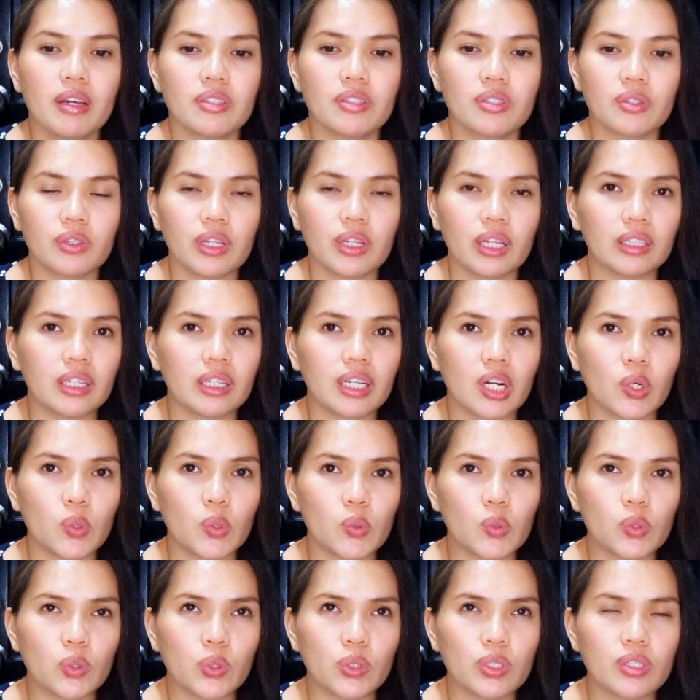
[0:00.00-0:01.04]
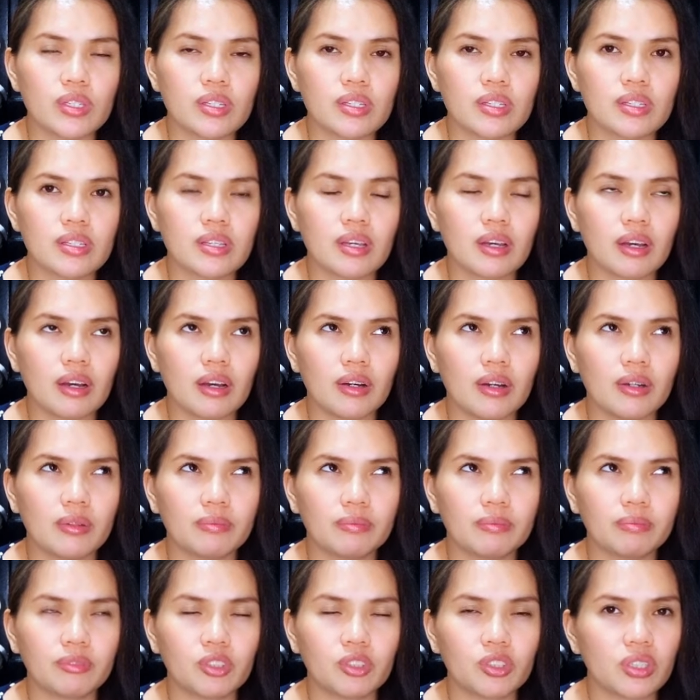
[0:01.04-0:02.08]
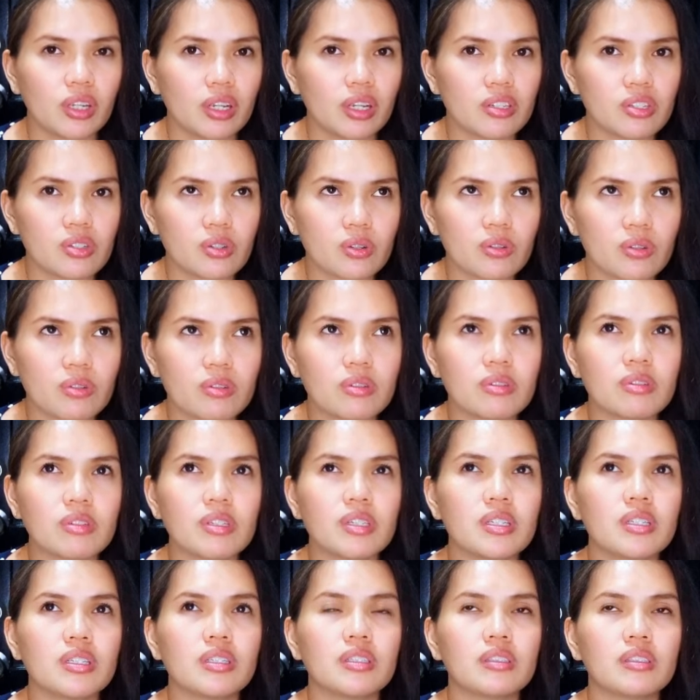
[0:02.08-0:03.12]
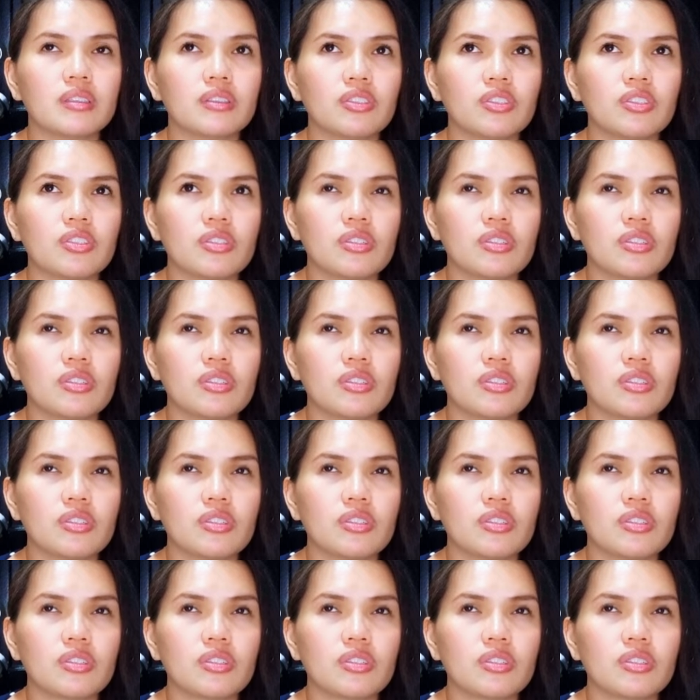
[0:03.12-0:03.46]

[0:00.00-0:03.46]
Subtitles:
So that includes change oil,